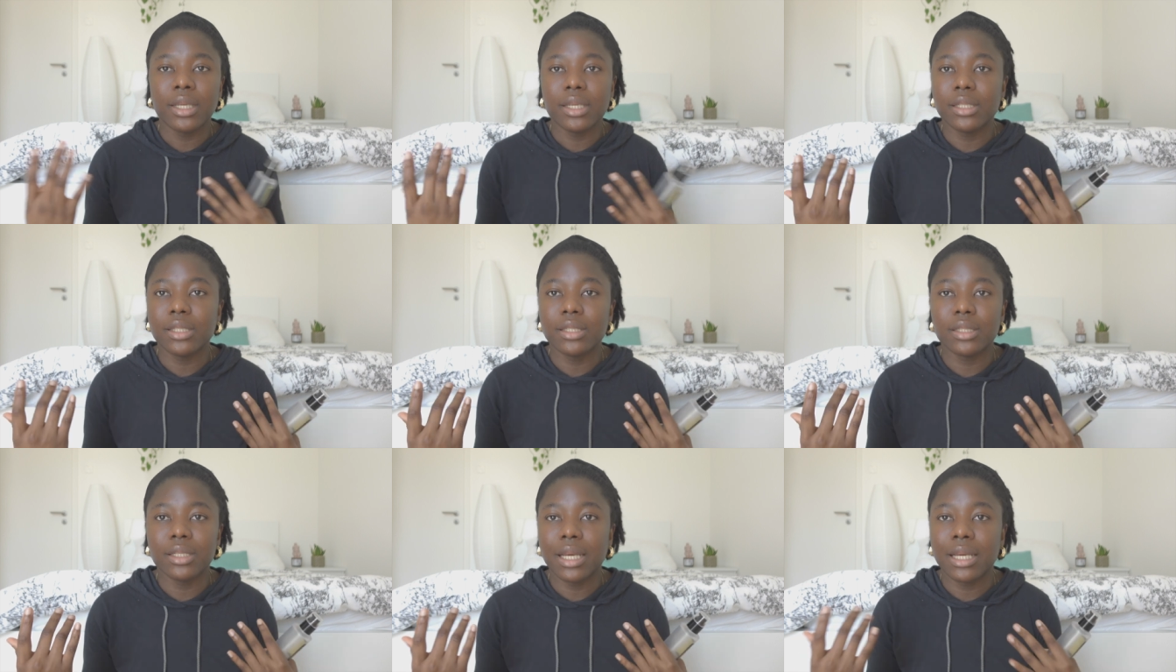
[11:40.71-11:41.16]

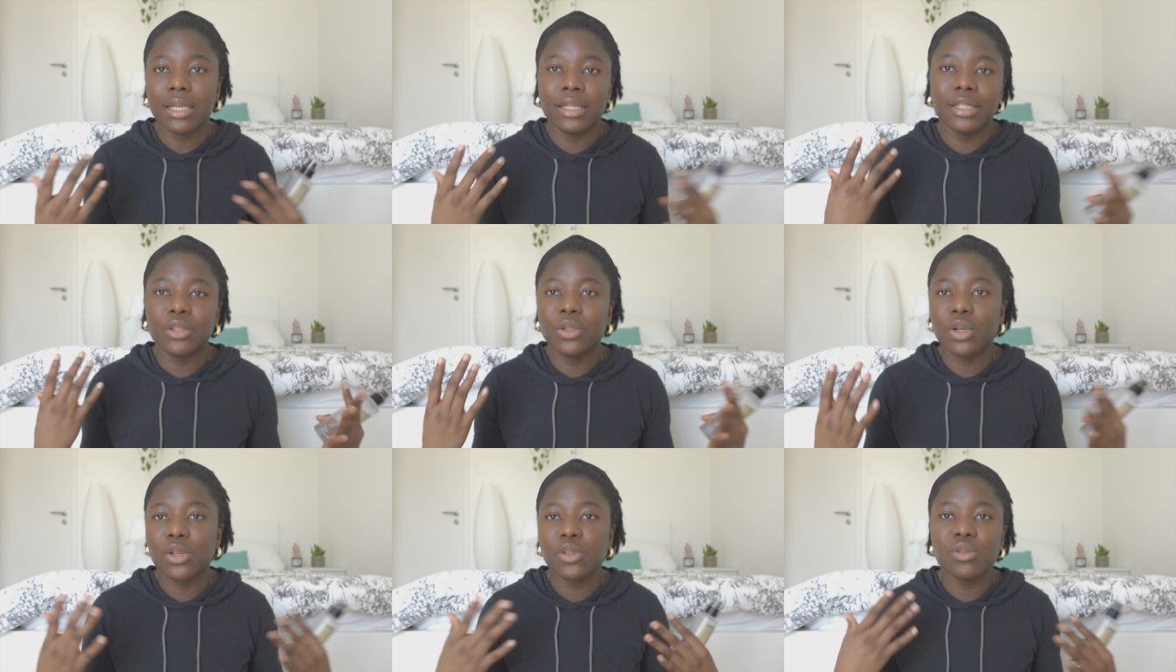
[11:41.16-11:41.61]

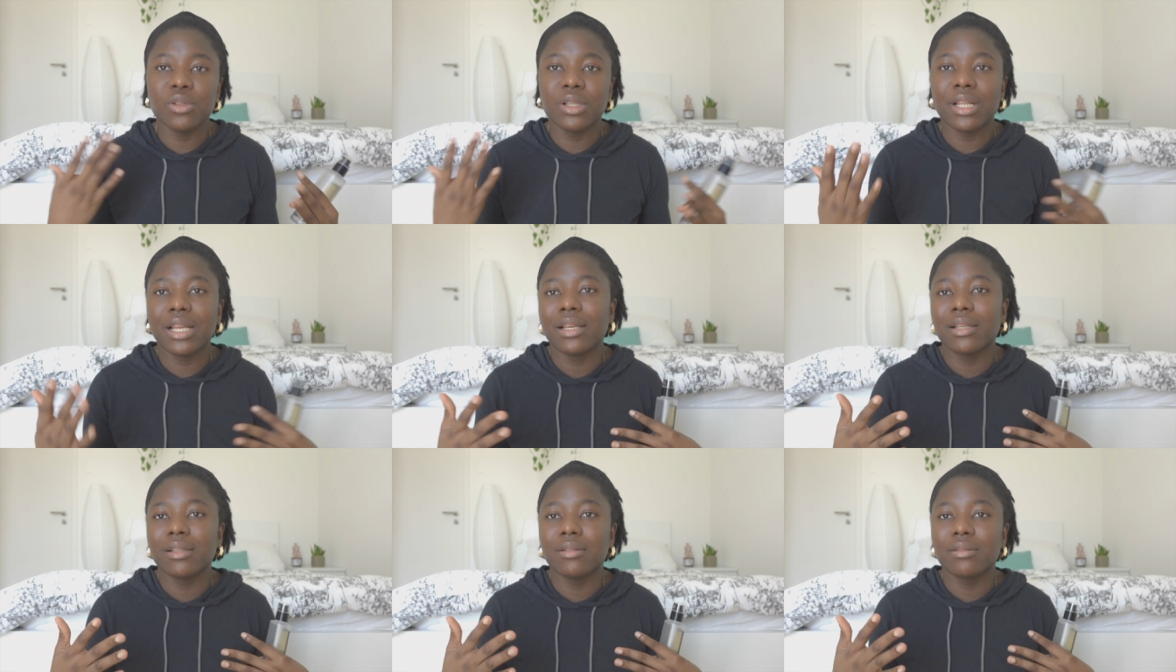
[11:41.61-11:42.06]
it doesn't
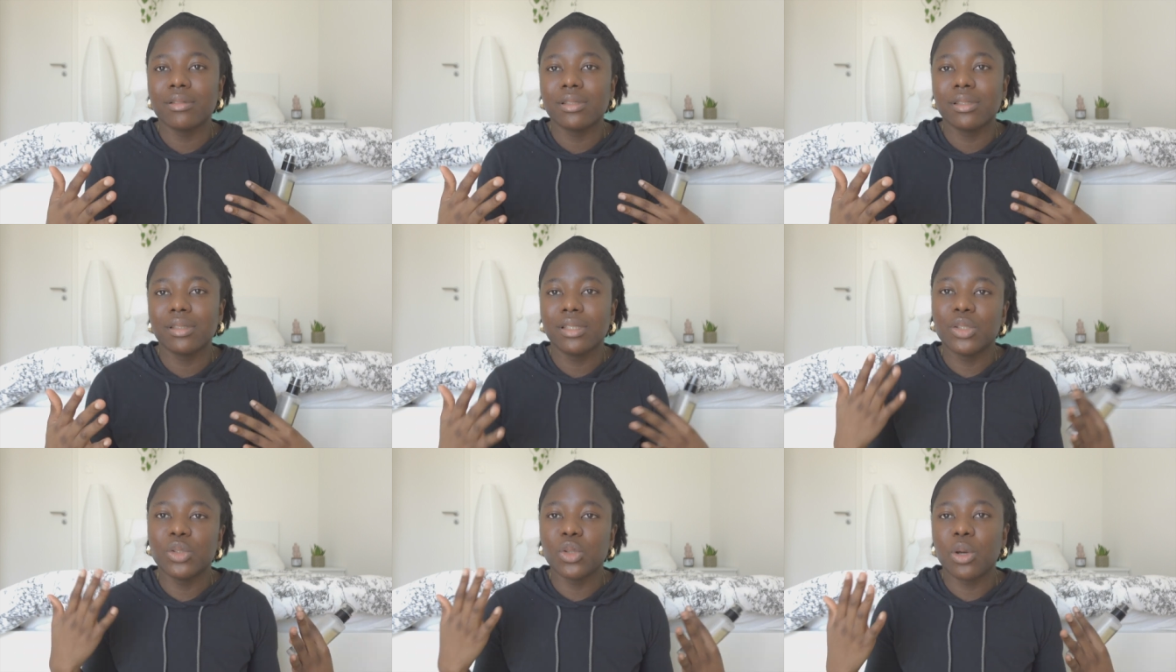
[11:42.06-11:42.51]
like
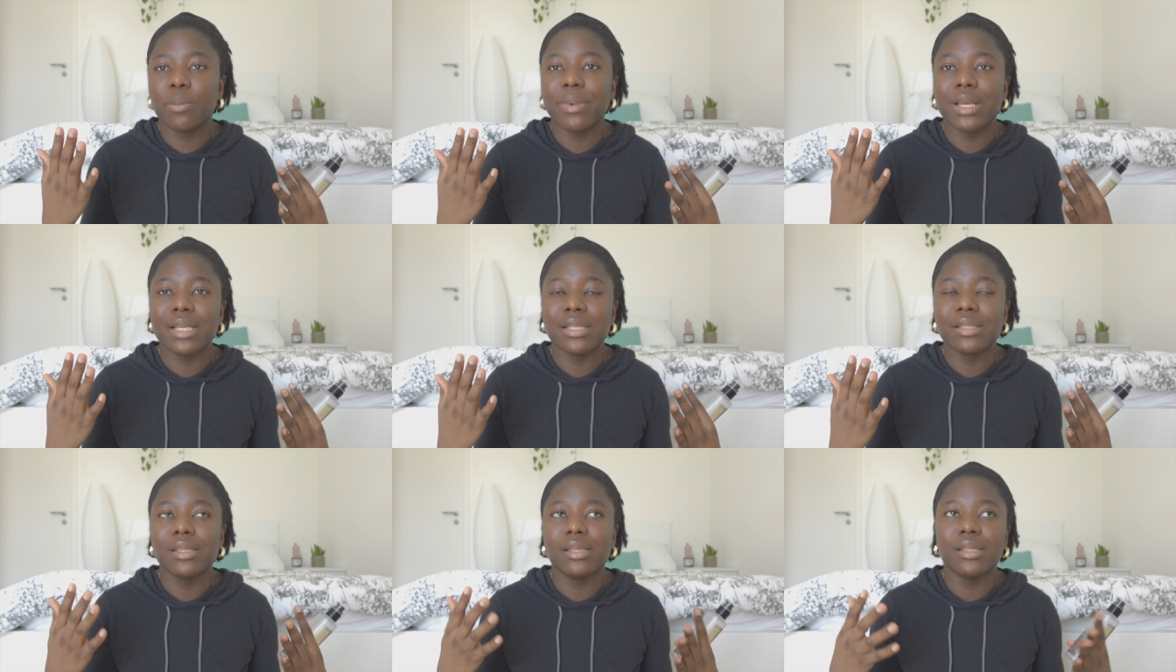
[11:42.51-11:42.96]
sit on
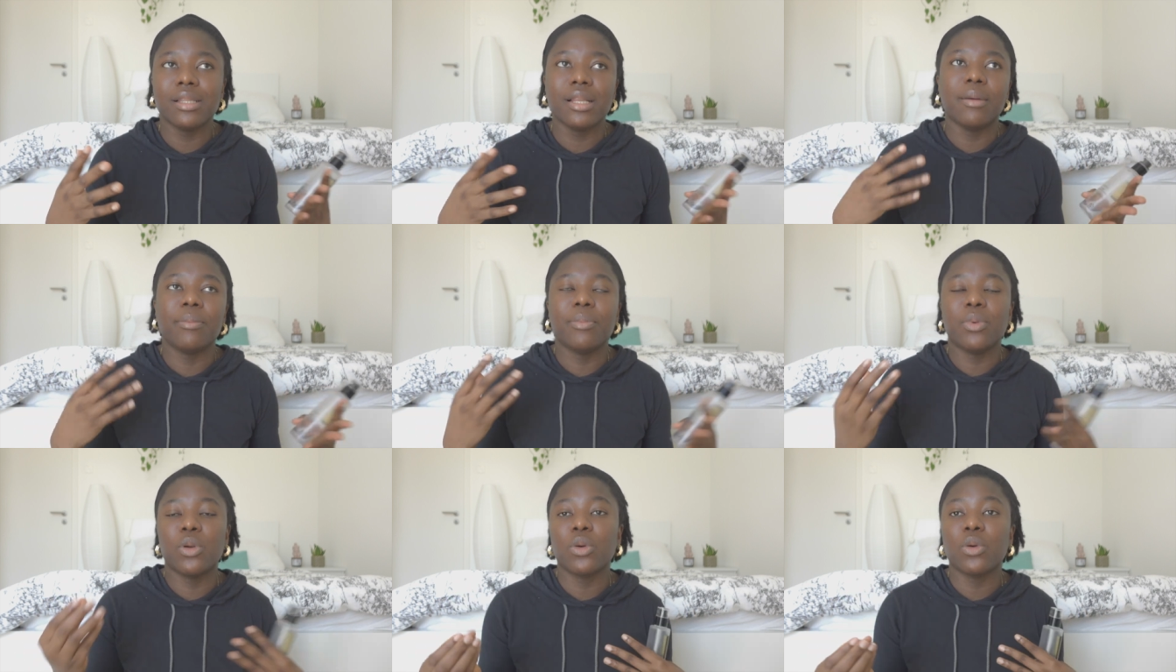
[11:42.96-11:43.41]
my skin
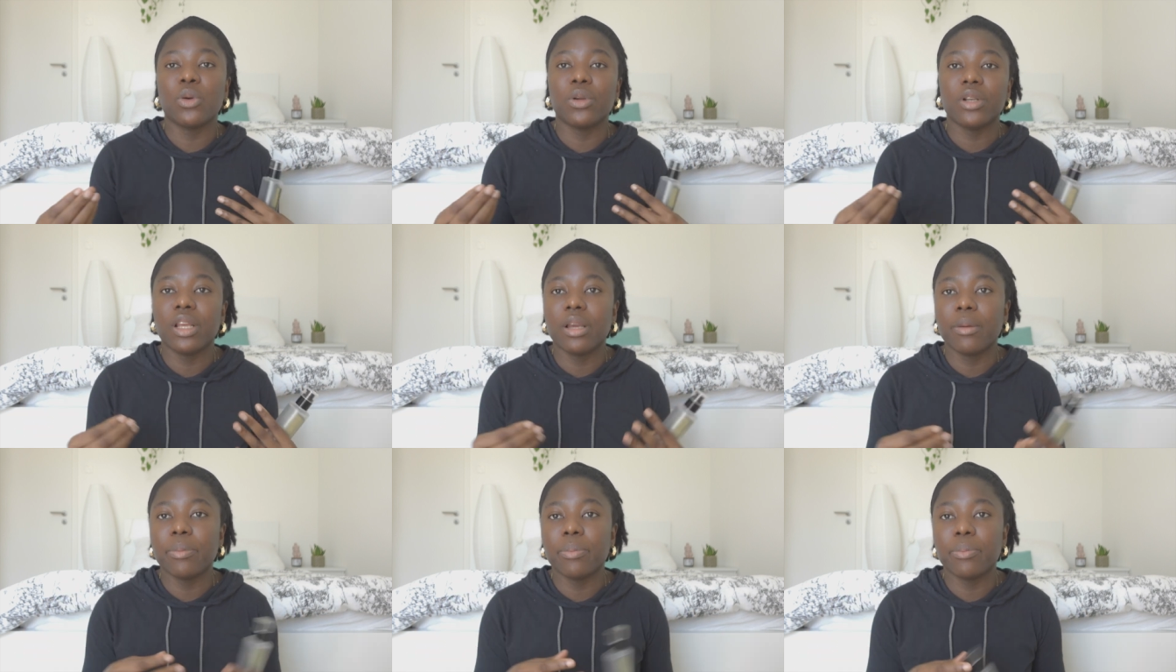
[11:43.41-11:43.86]
and block
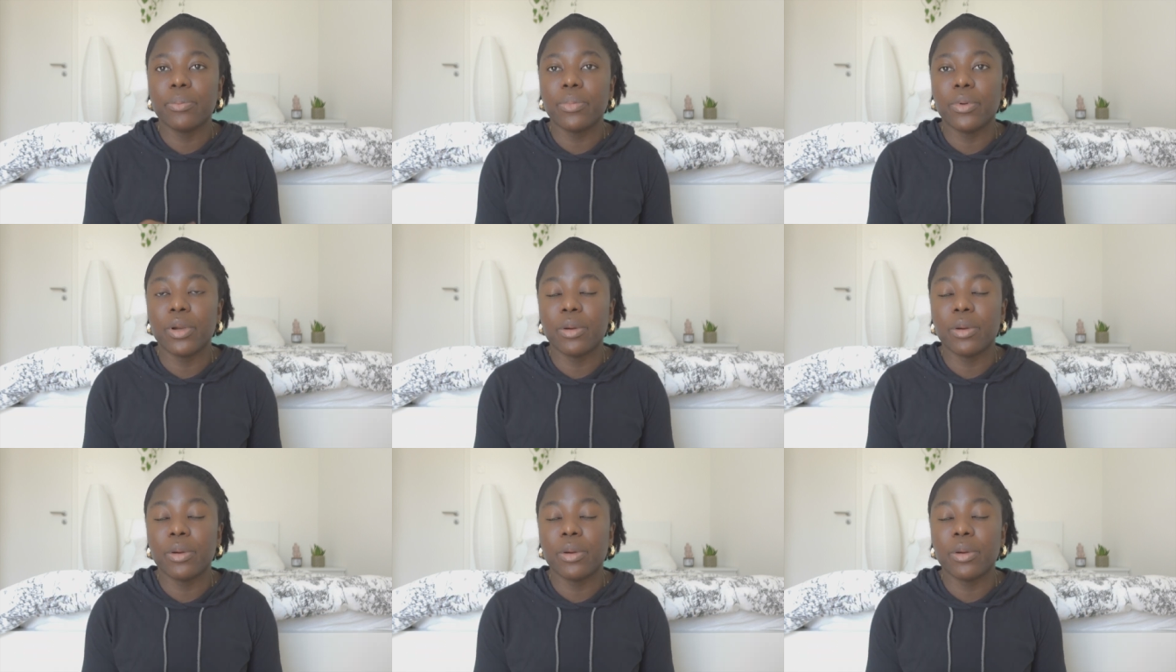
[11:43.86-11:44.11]
other